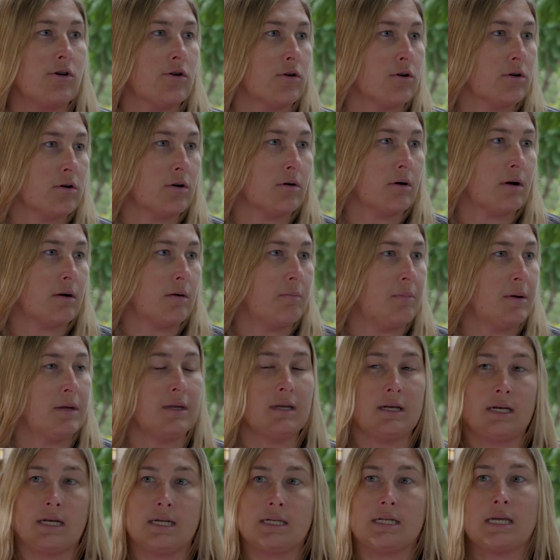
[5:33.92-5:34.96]
your
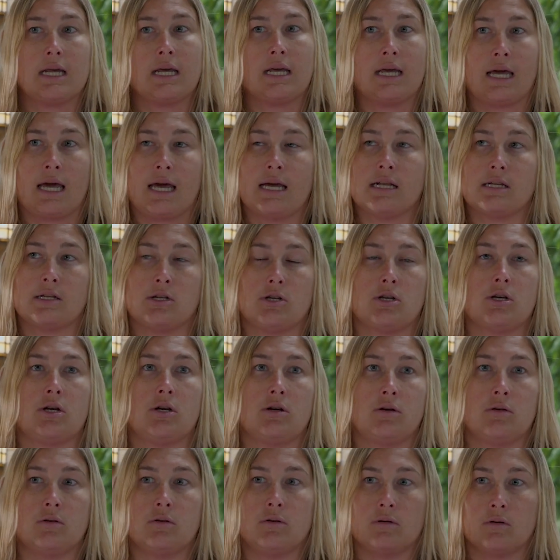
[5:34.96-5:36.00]
ability to get
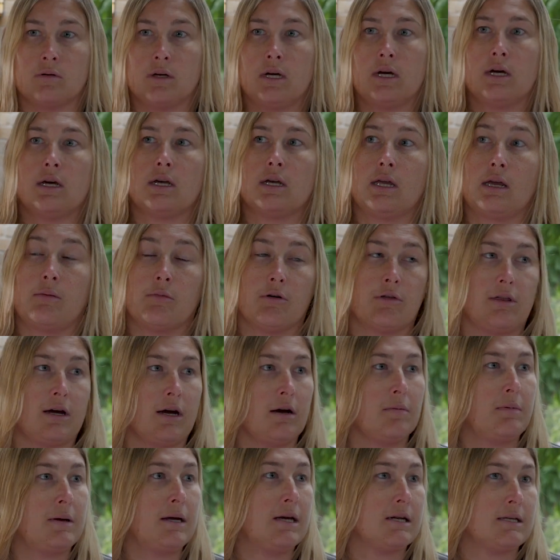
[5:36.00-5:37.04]
to
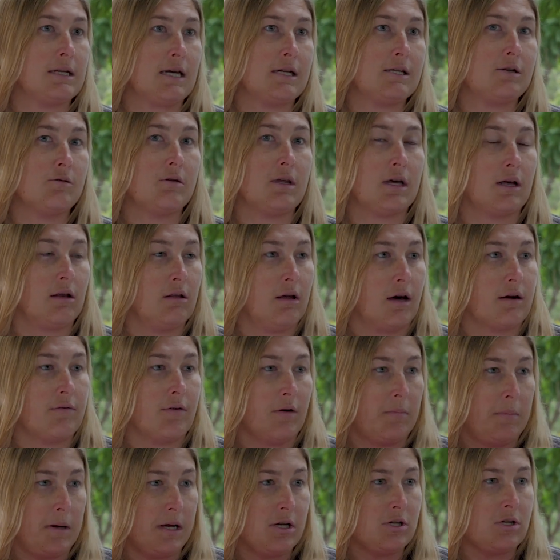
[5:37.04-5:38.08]
chemotherapy, because I do think a lot of
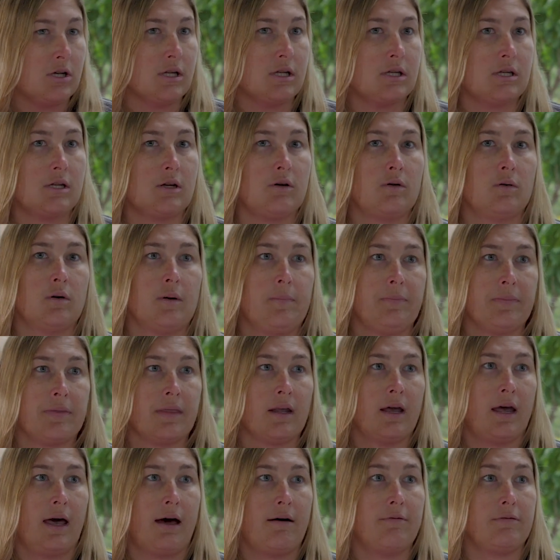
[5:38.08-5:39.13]
our patients who
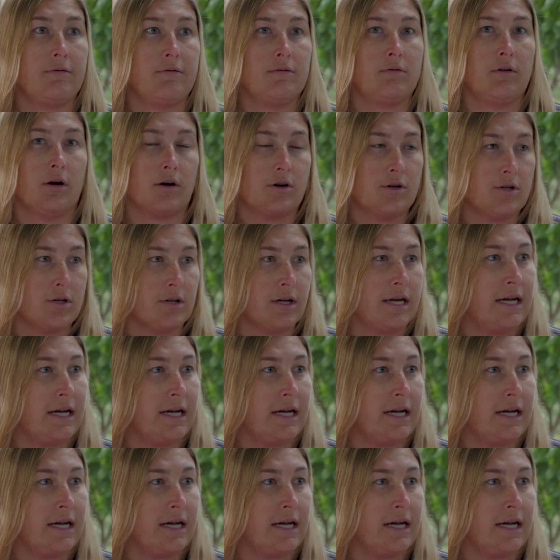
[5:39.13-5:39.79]
have larger